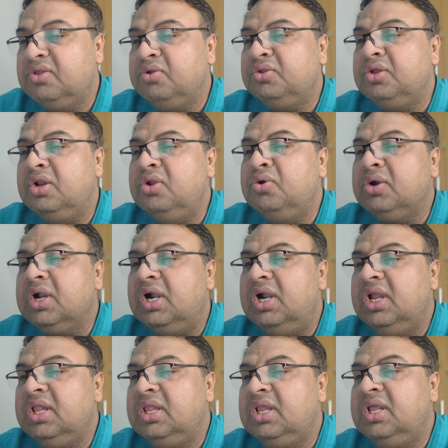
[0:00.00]
So the local
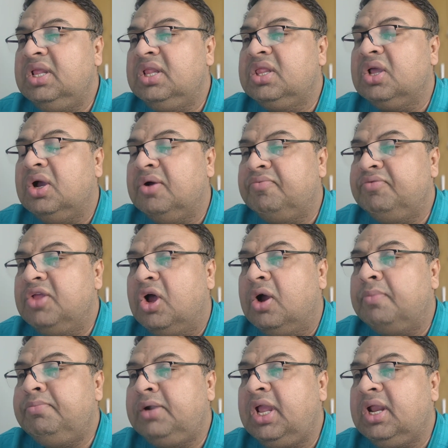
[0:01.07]
disease of the
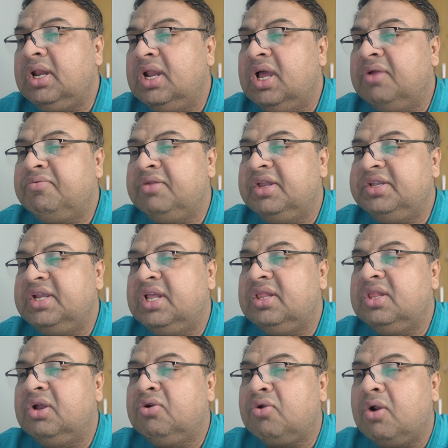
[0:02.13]
optic nerve, such
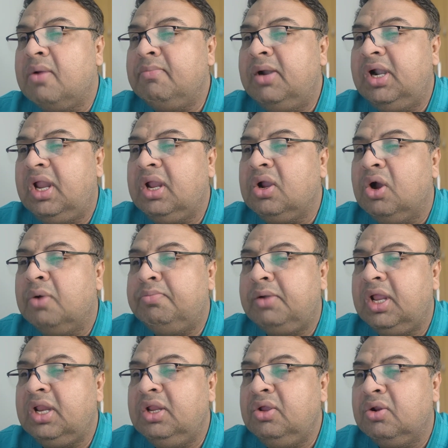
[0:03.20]
as the traumatic
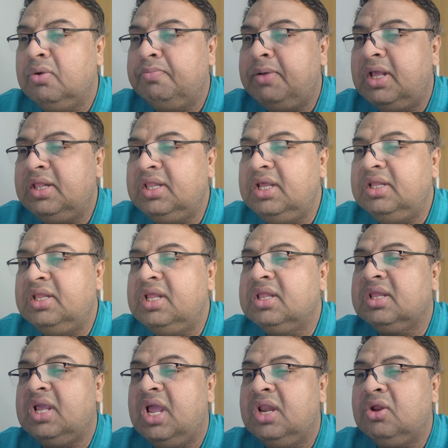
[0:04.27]
optic neuropathy, this
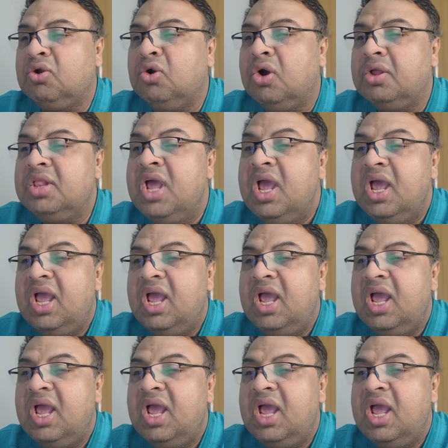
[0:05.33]
can cause